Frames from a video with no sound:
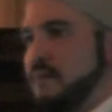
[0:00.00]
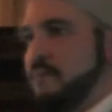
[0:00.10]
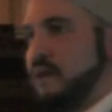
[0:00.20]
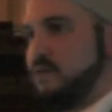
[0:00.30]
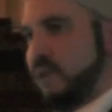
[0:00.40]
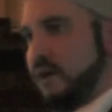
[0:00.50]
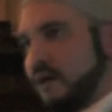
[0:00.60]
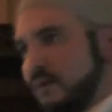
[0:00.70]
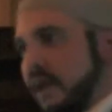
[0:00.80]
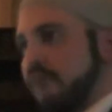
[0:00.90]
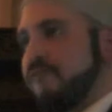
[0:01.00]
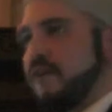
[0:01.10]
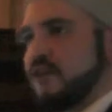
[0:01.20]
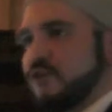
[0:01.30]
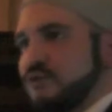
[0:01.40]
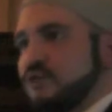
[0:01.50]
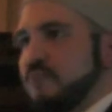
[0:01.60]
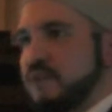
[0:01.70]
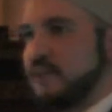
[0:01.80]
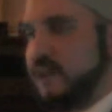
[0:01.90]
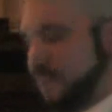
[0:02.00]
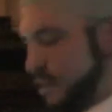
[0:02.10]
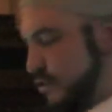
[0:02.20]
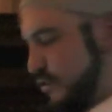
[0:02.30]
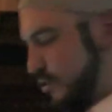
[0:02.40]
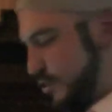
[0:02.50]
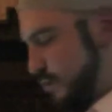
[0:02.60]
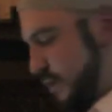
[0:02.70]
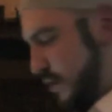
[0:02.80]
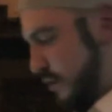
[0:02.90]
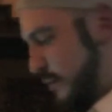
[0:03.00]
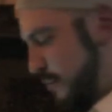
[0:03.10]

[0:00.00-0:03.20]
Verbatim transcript: But we have functional specialization, so to speak.